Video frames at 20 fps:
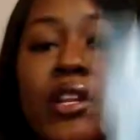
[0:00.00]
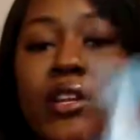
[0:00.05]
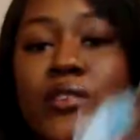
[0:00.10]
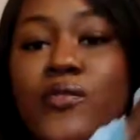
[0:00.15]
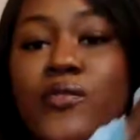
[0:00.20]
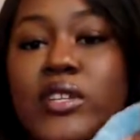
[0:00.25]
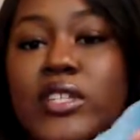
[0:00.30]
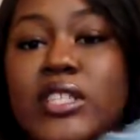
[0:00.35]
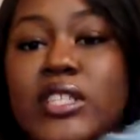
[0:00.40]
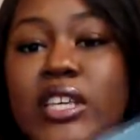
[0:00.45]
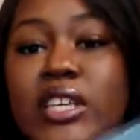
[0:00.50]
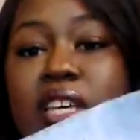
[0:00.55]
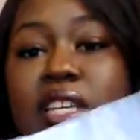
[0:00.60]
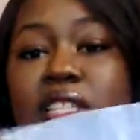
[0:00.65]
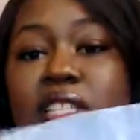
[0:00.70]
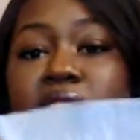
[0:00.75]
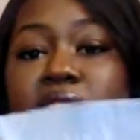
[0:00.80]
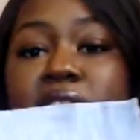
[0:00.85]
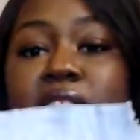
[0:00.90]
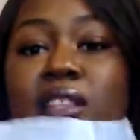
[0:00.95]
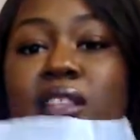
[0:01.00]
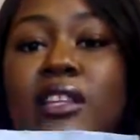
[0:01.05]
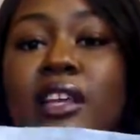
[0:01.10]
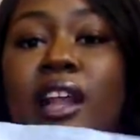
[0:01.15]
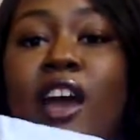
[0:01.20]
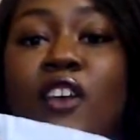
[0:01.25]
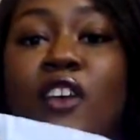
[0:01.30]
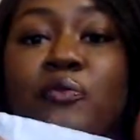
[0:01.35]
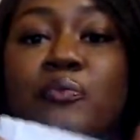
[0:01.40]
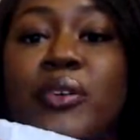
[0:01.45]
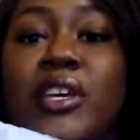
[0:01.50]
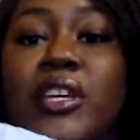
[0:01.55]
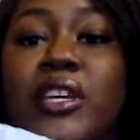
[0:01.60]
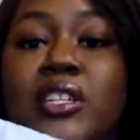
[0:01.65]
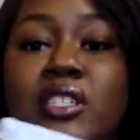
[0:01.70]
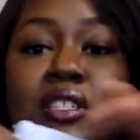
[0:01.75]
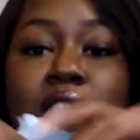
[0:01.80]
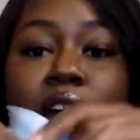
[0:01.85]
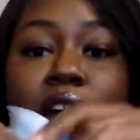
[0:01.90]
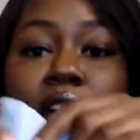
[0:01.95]
different sets that I've
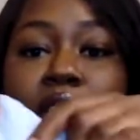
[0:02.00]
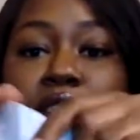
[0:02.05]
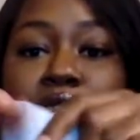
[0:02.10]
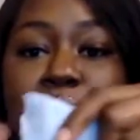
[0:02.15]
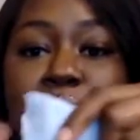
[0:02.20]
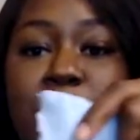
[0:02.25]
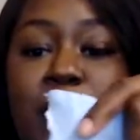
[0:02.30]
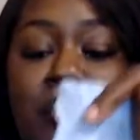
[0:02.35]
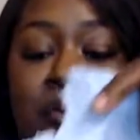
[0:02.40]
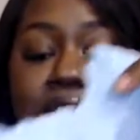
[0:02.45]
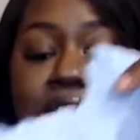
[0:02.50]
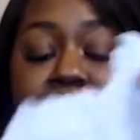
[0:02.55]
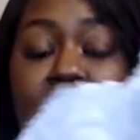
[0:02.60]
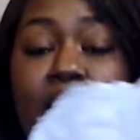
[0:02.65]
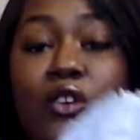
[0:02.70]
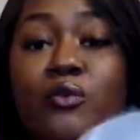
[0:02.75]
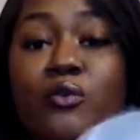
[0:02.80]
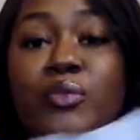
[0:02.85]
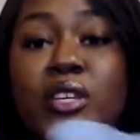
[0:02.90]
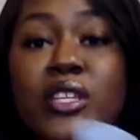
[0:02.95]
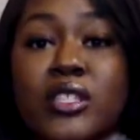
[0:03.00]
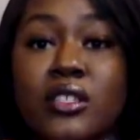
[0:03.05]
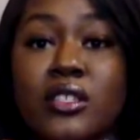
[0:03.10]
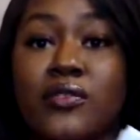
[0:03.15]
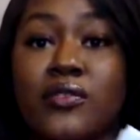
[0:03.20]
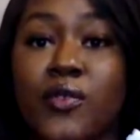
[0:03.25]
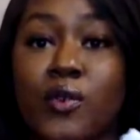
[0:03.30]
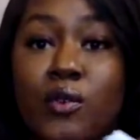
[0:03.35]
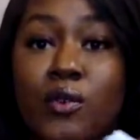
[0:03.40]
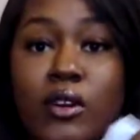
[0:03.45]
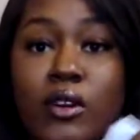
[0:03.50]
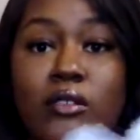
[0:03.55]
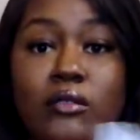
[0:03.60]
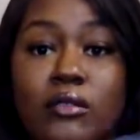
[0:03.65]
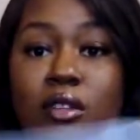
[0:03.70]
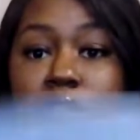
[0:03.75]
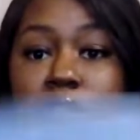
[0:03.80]
pinched off paper towel pieces for.